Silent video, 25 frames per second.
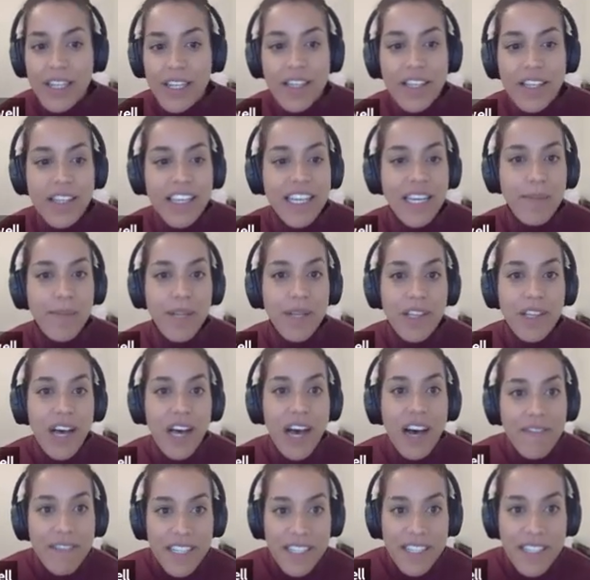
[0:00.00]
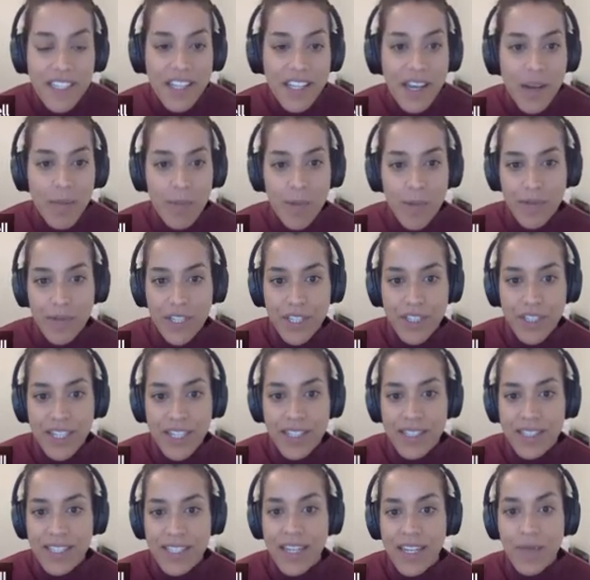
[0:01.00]
then they could be lofted to the upper
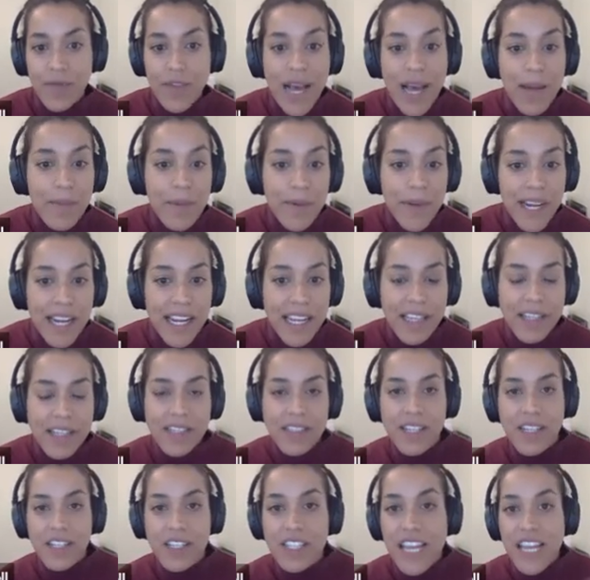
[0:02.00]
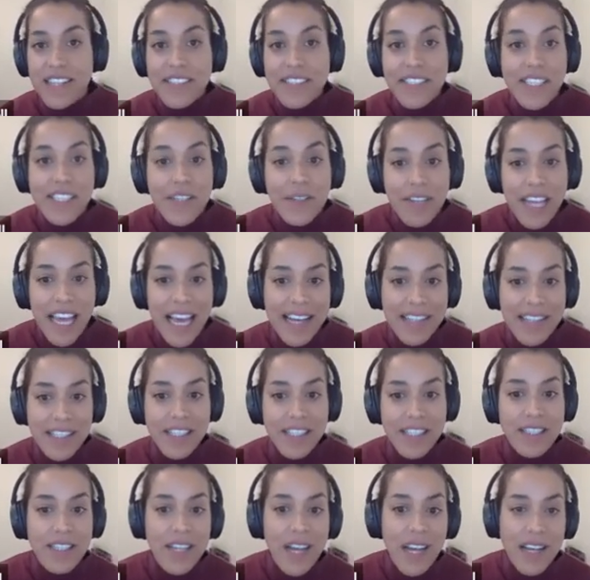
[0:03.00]
regions and evaporate such that CO gas
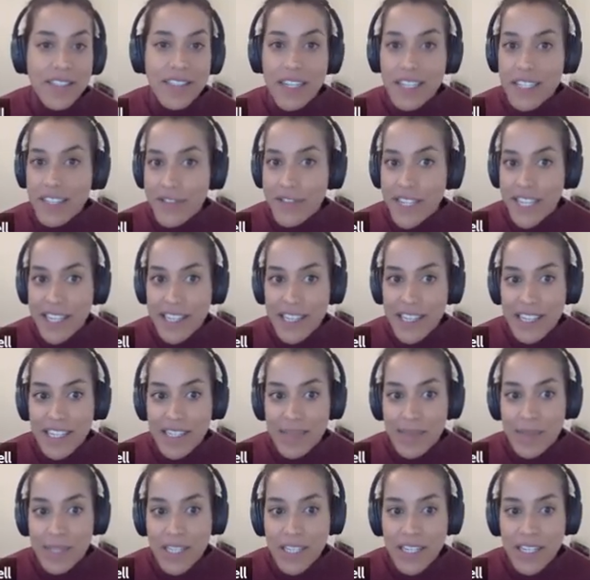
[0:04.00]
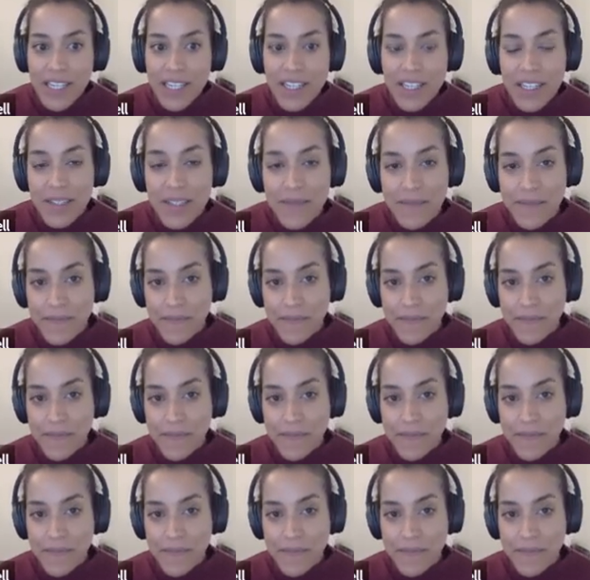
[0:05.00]
is not significantly depleted.